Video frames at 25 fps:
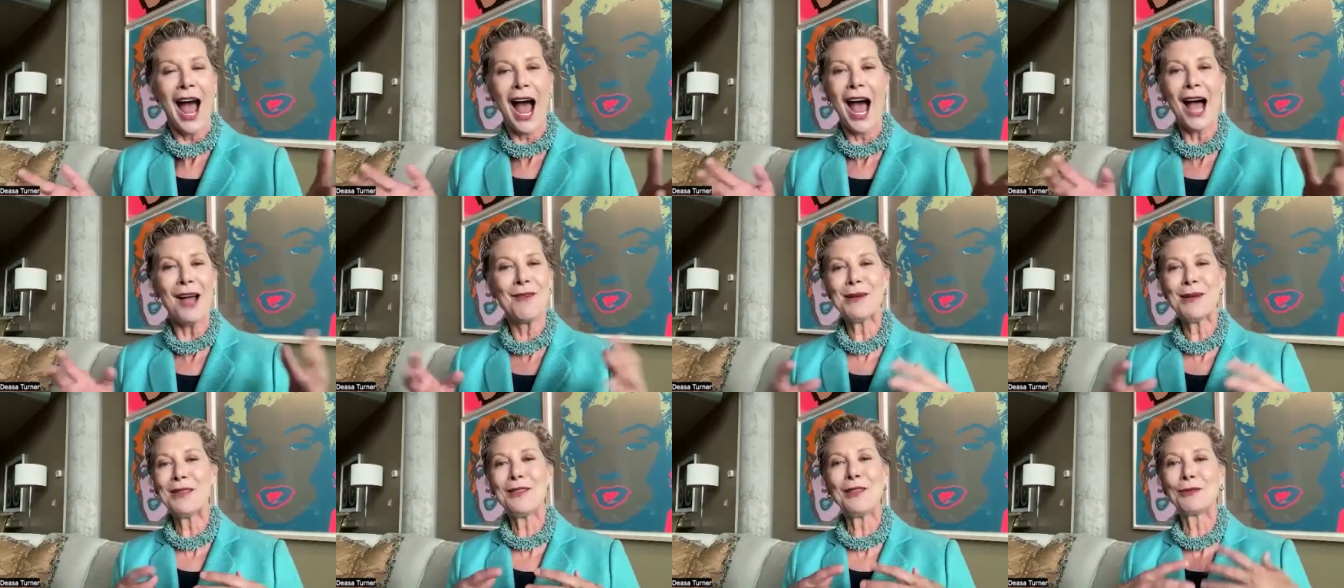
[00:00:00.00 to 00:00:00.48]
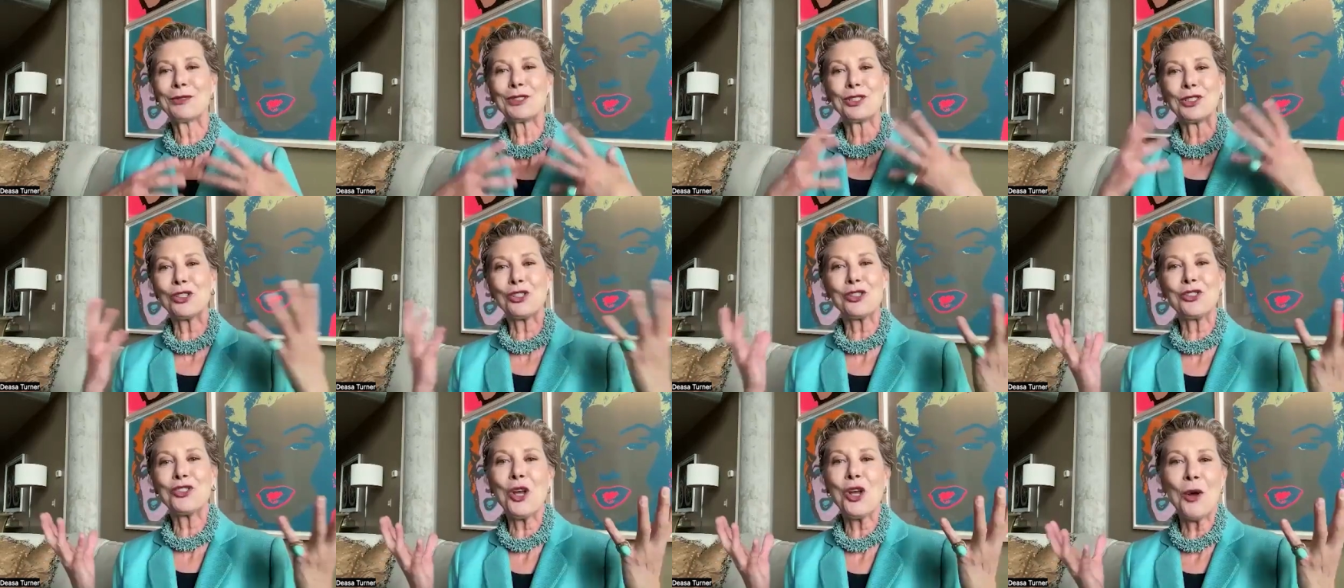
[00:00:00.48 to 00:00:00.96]
I mean, there was
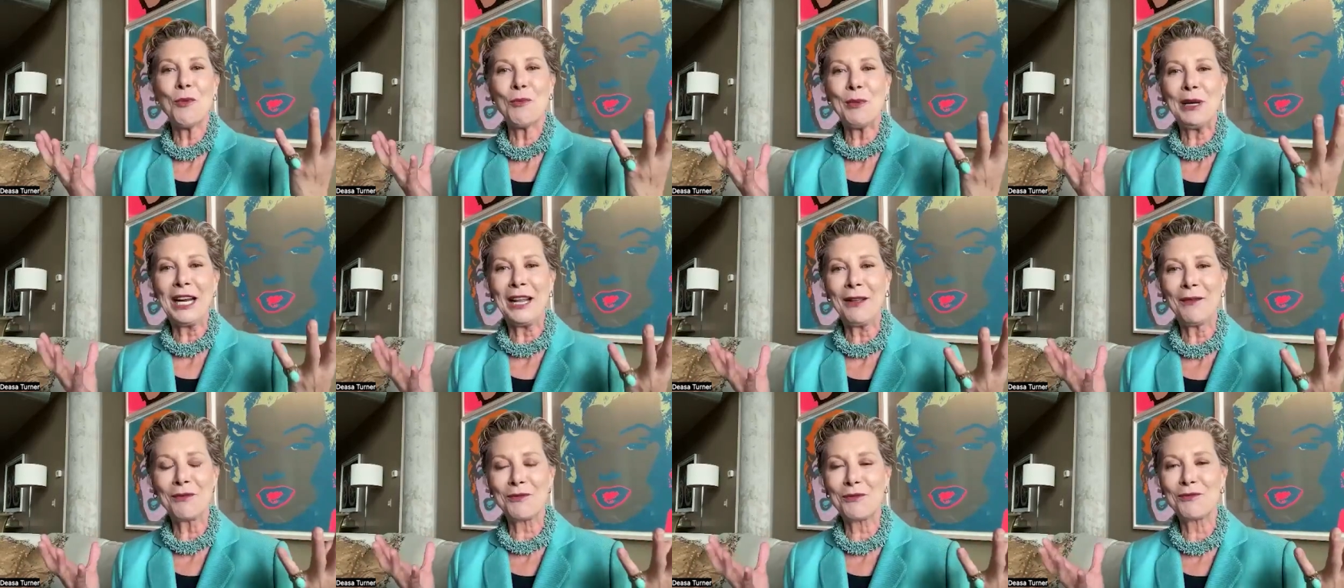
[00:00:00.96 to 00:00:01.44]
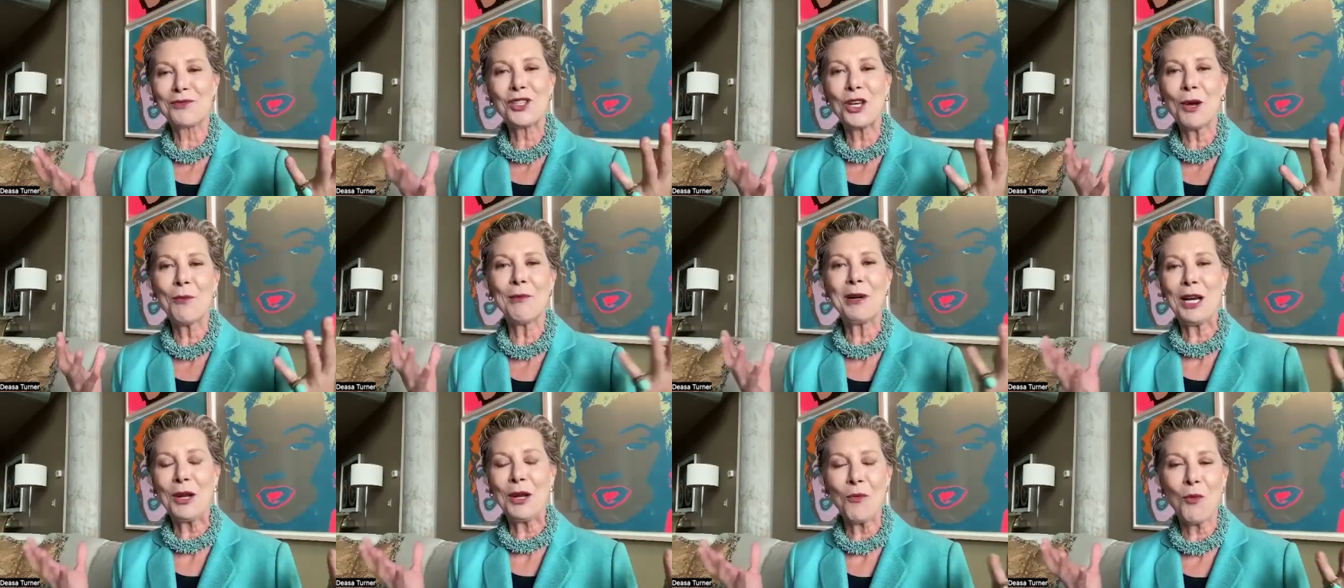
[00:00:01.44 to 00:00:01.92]
just so many, so
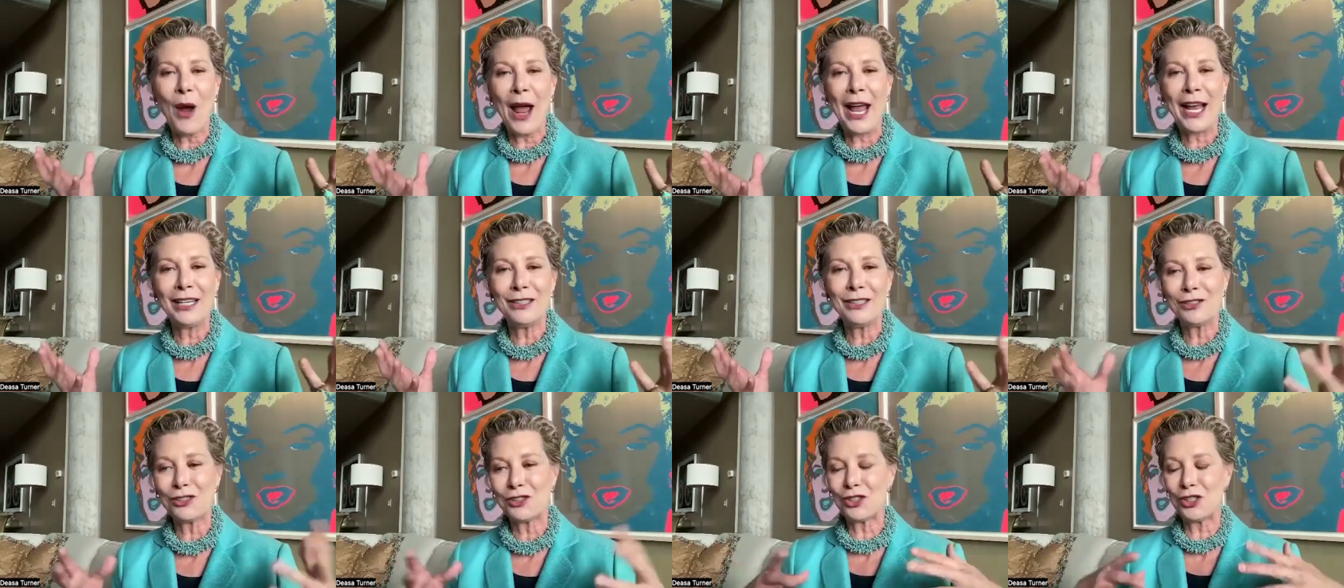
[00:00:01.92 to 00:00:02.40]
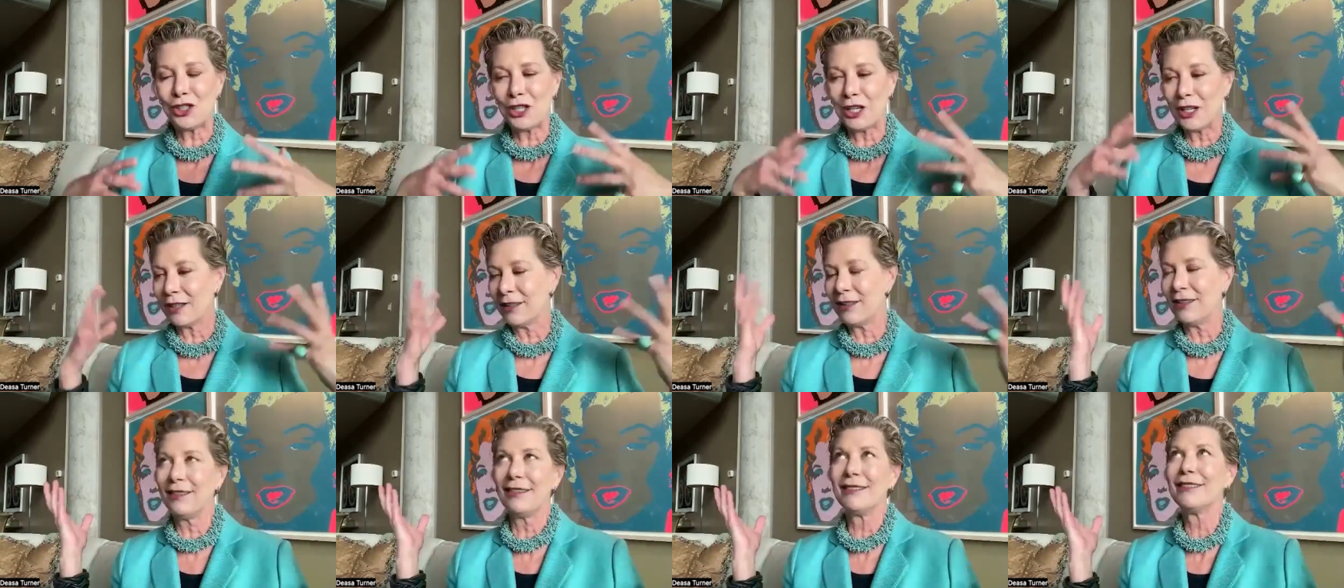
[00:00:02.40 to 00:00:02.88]
many ways she
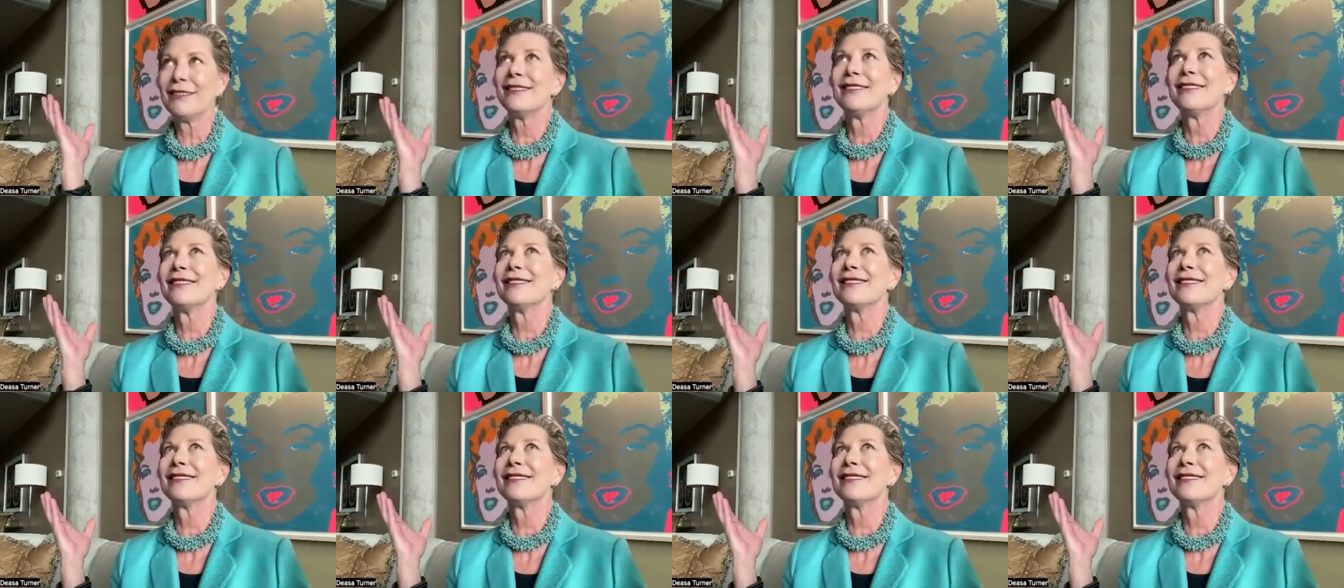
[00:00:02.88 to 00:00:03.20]
could